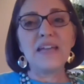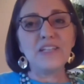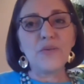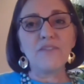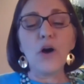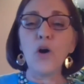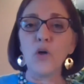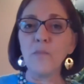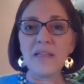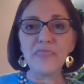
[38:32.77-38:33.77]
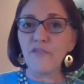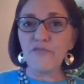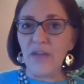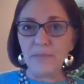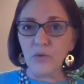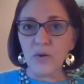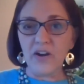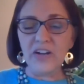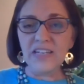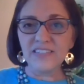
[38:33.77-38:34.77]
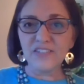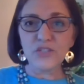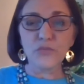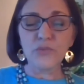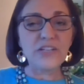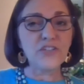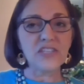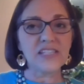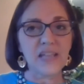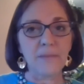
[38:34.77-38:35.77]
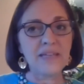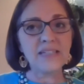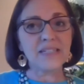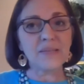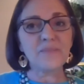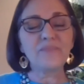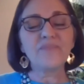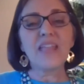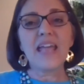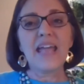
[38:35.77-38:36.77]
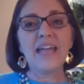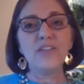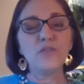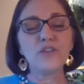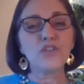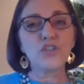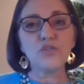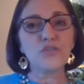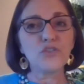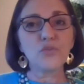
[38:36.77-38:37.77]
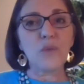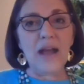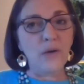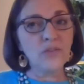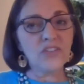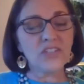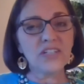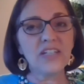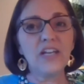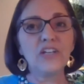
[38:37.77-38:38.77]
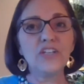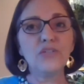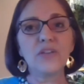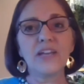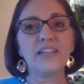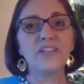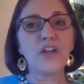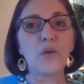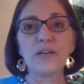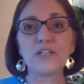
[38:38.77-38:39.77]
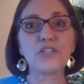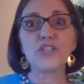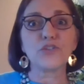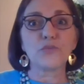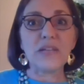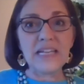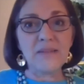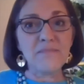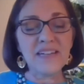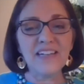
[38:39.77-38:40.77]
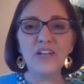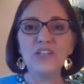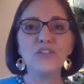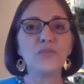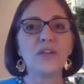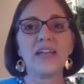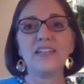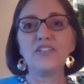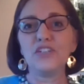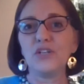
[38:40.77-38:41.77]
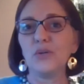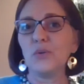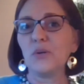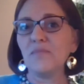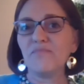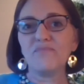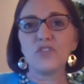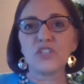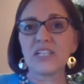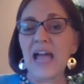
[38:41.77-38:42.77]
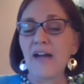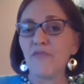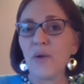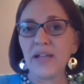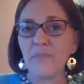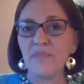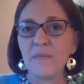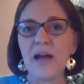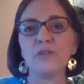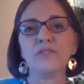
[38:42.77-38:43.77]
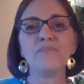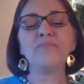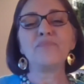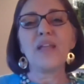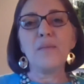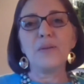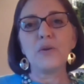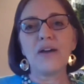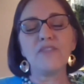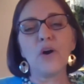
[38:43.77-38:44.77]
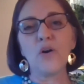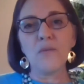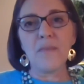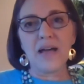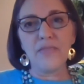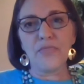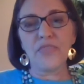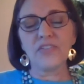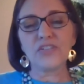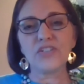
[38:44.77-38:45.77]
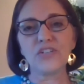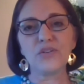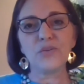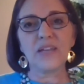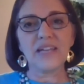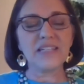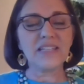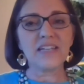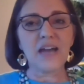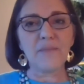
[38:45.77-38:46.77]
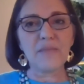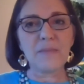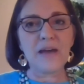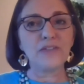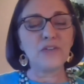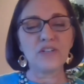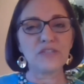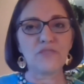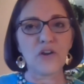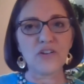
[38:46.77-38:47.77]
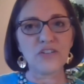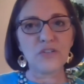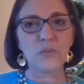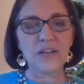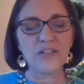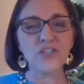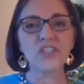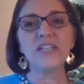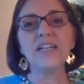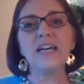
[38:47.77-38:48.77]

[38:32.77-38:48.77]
you have the whole month of February to reach the summit, and you can choose your route. You can go extreme. You can do just halfway up the mountain, but you have the whole month to get to the top of the mountain or as far as you wish.